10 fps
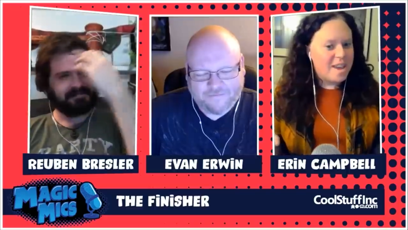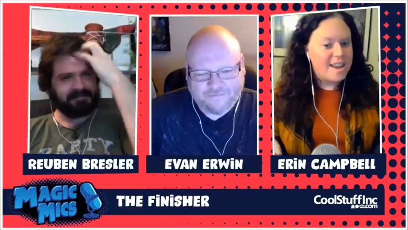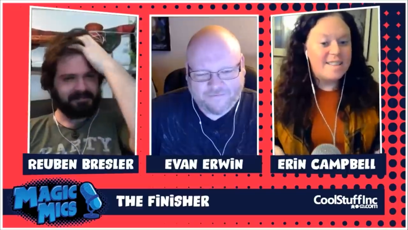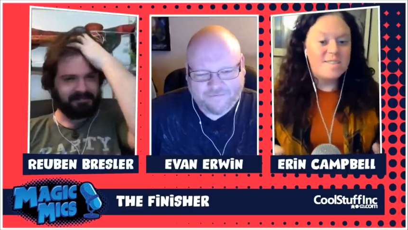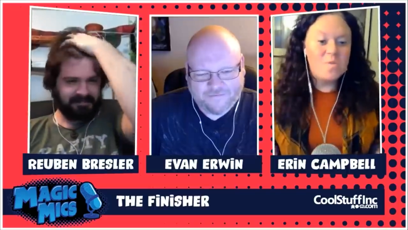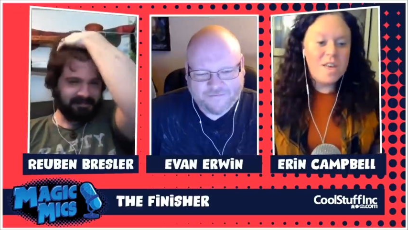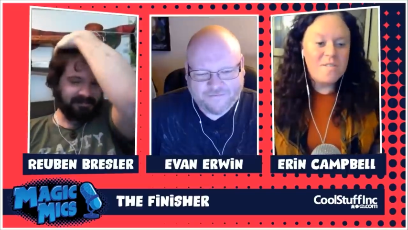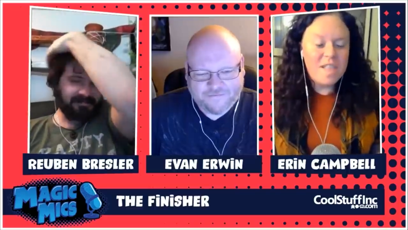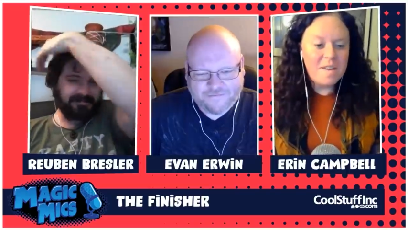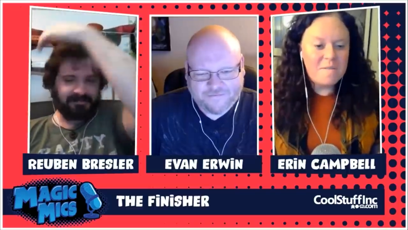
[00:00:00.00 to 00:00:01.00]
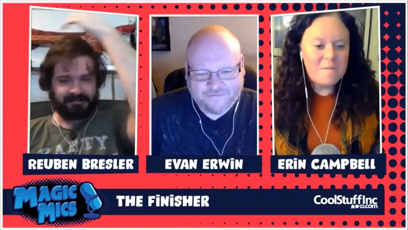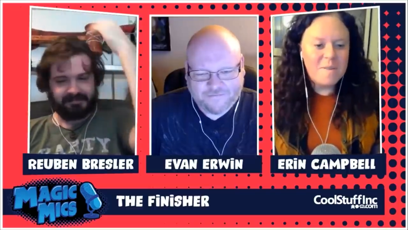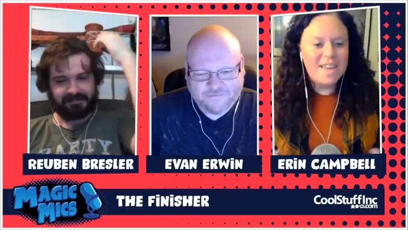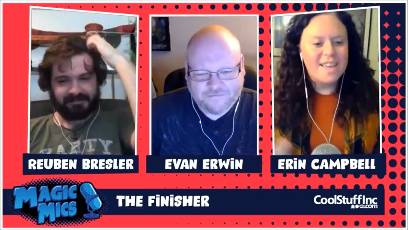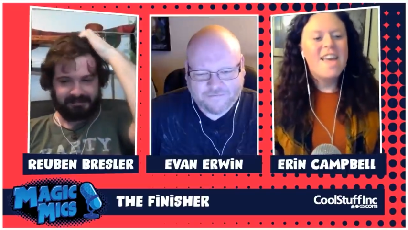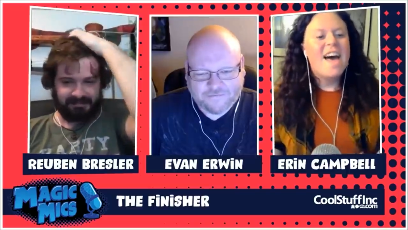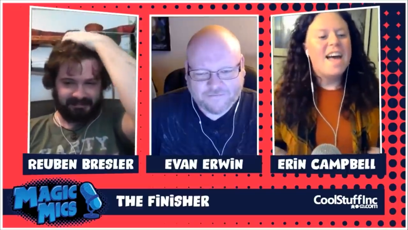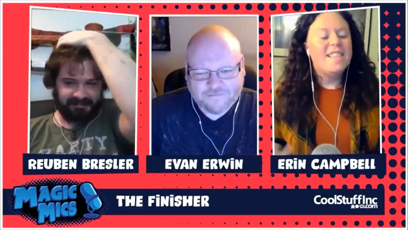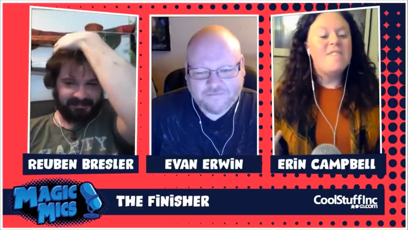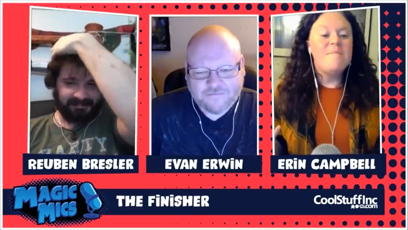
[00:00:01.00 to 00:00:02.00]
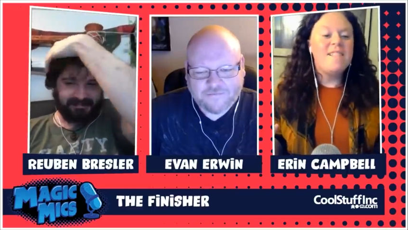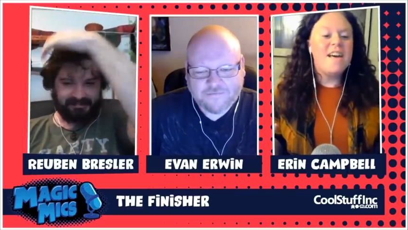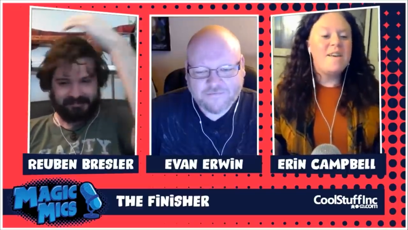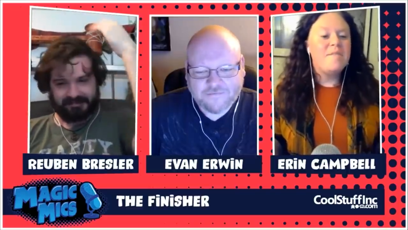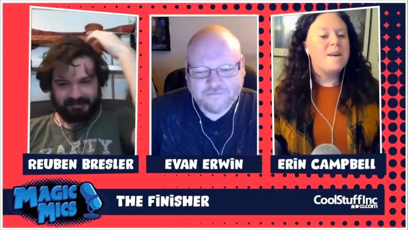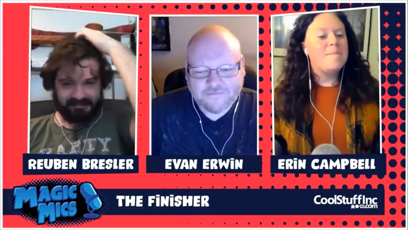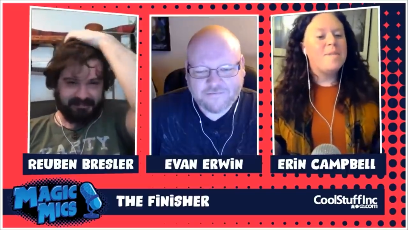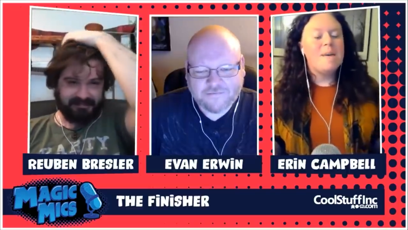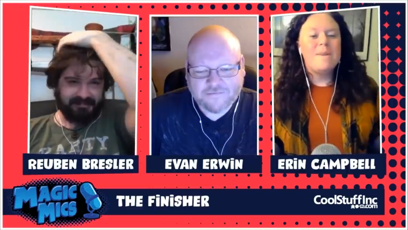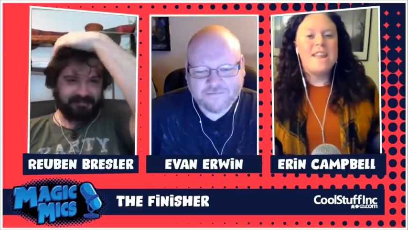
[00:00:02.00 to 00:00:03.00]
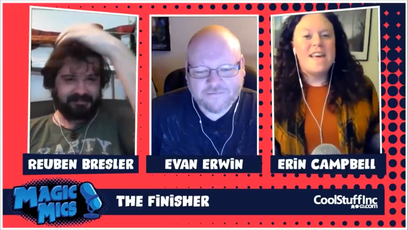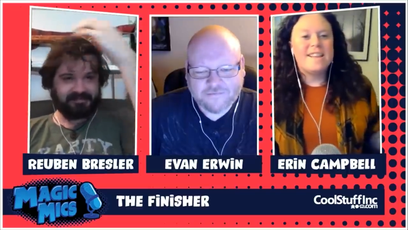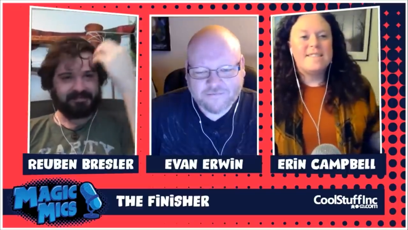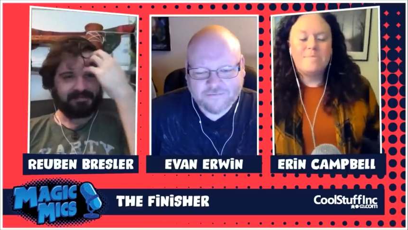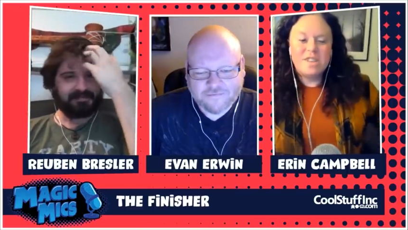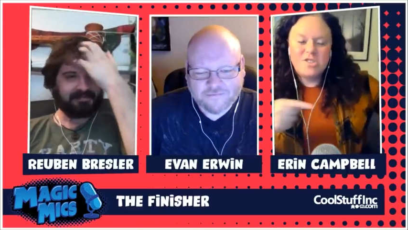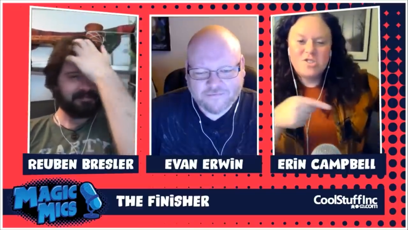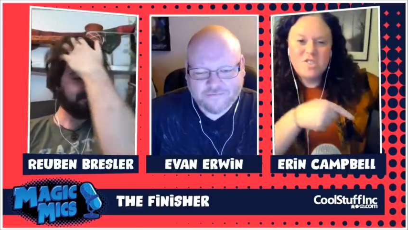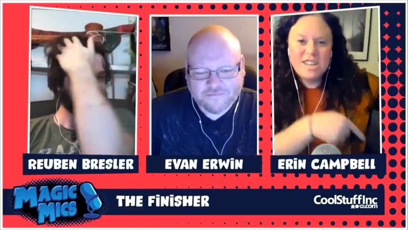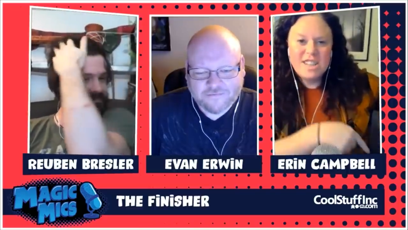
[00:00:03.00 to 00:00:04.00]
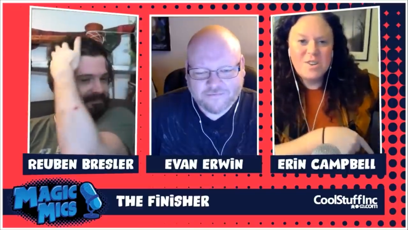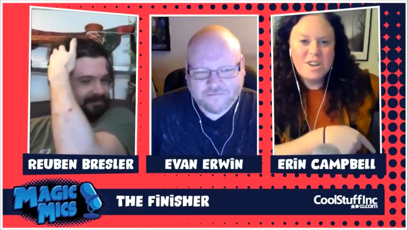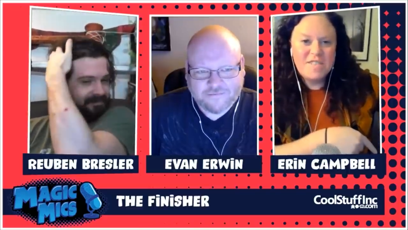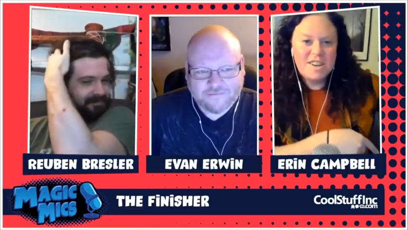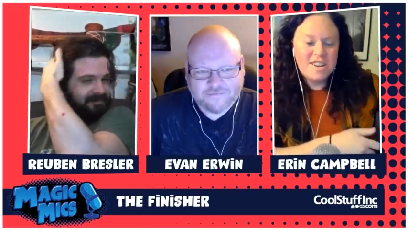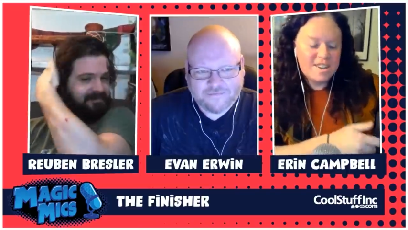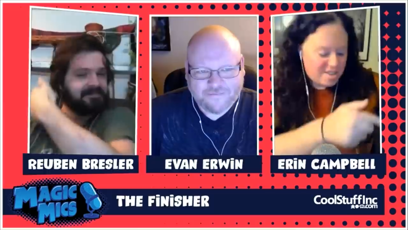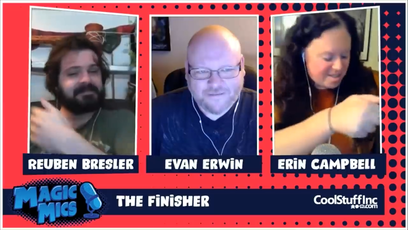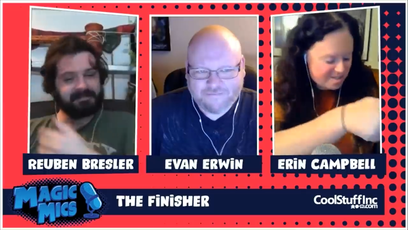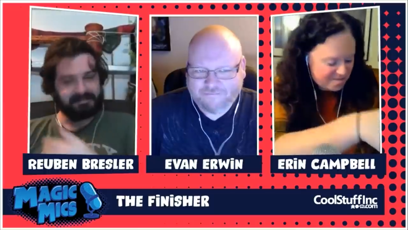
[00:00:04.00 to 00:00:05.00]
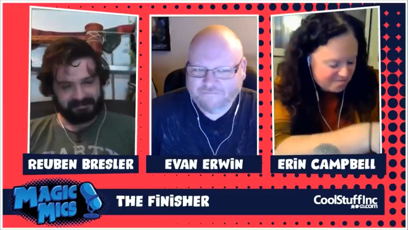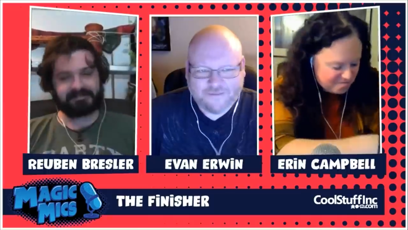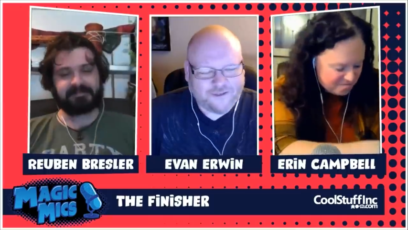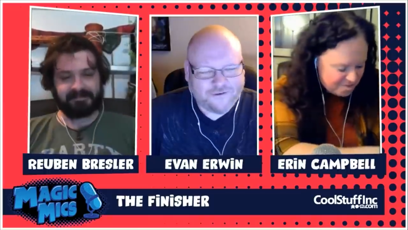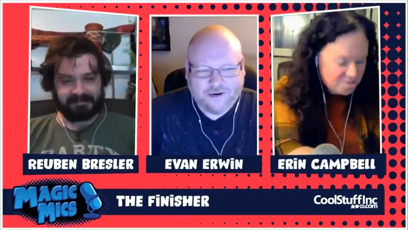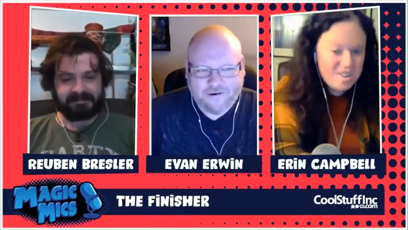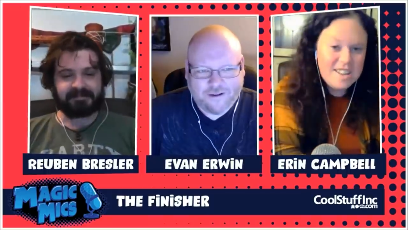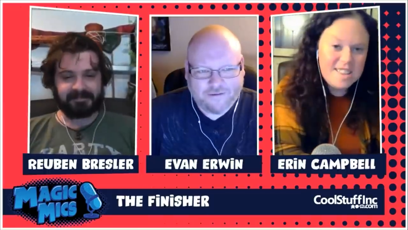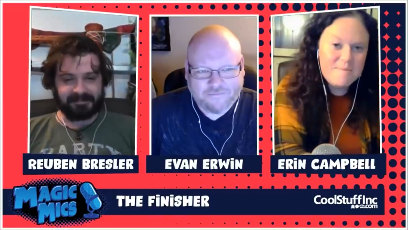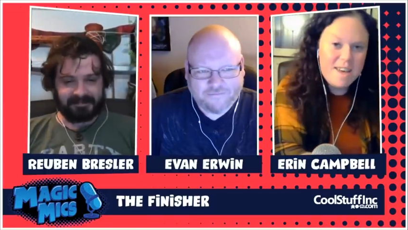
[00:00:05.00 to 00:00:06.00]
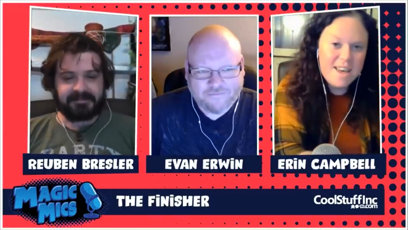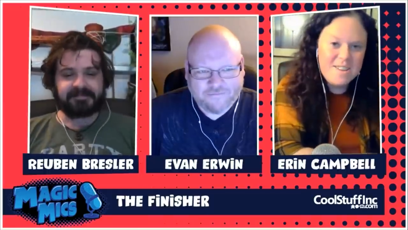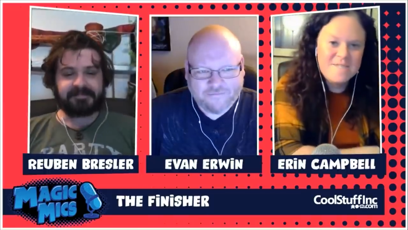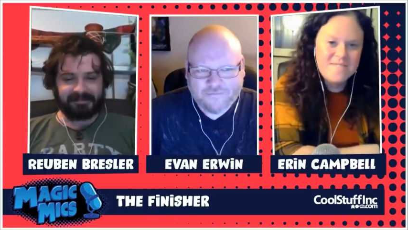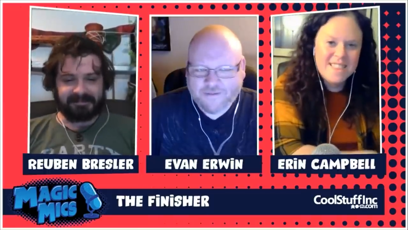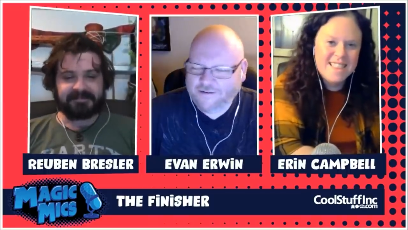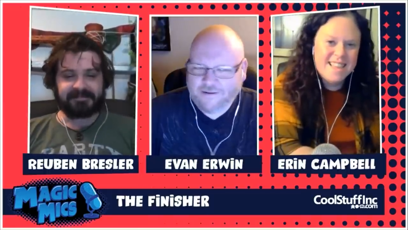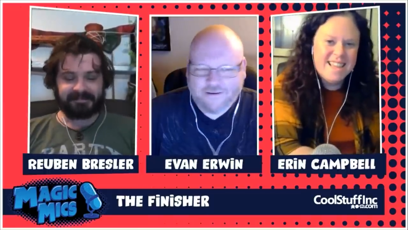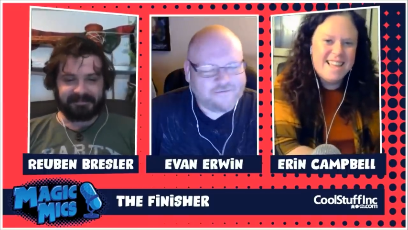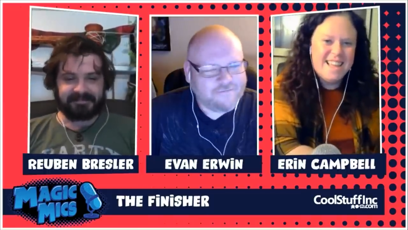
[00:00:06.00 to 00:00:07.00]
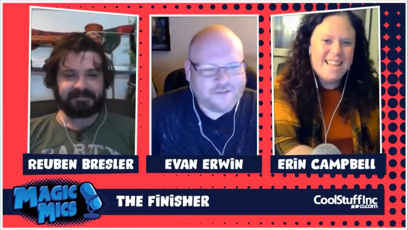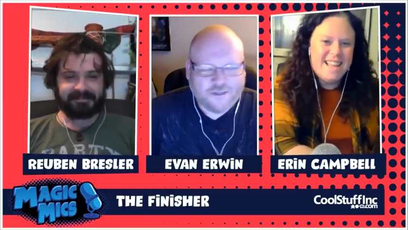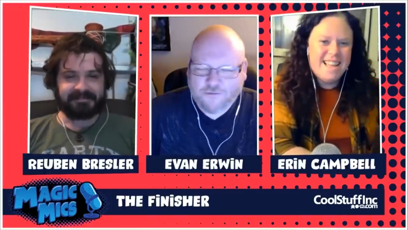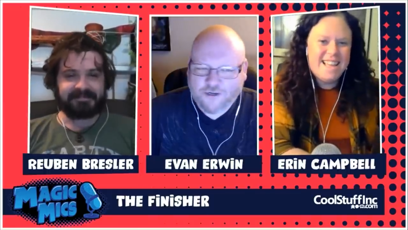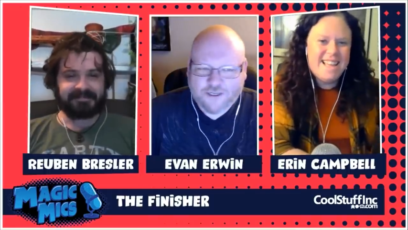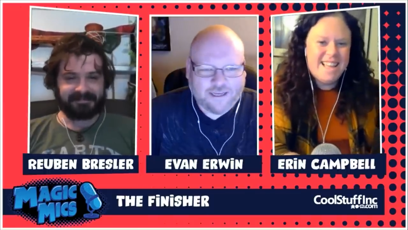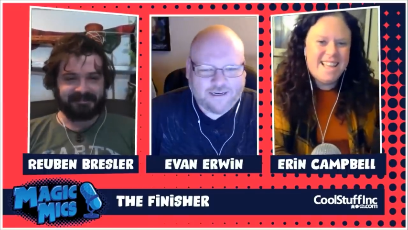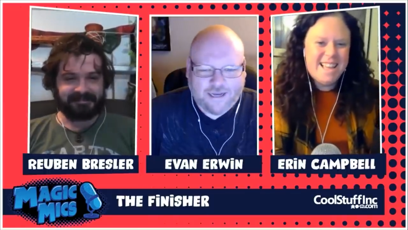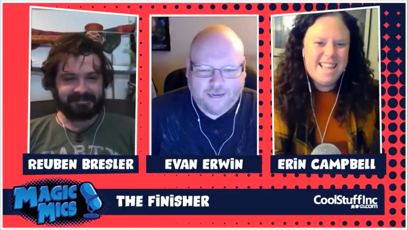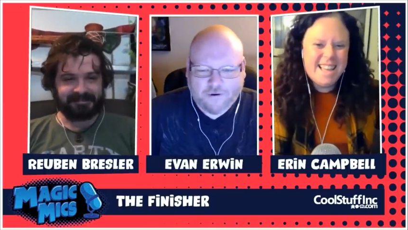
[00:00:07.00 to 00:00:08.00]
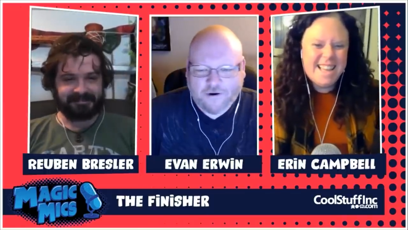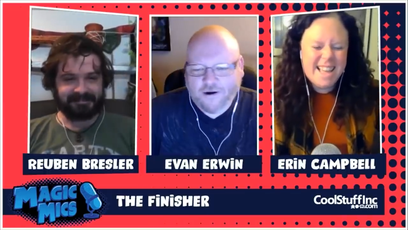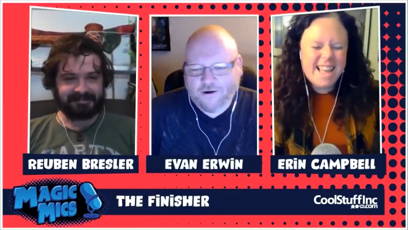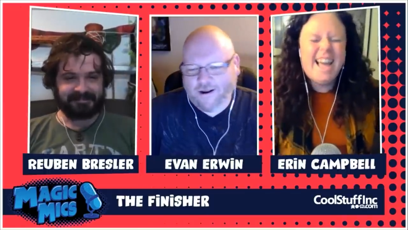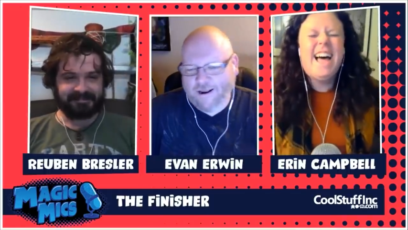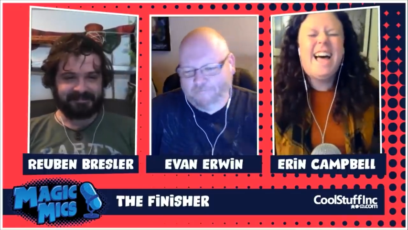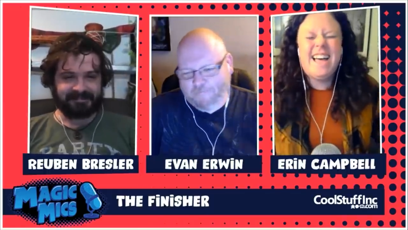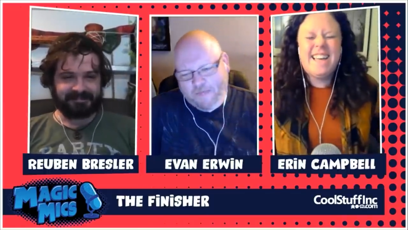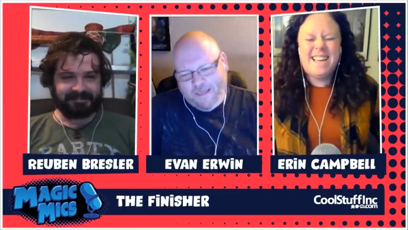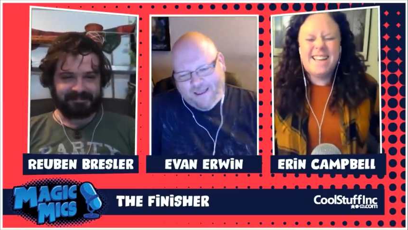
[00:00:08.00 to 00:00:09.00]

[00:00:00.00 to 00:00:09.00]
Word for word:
Speaker 1: right? It's a way of life for me. I live my life like I play my decks. I put it straight in the graveyard. Just straight
Speaker 2: to the
Speaker 1: bottom.
Speaker 2: Smush that topper. All right.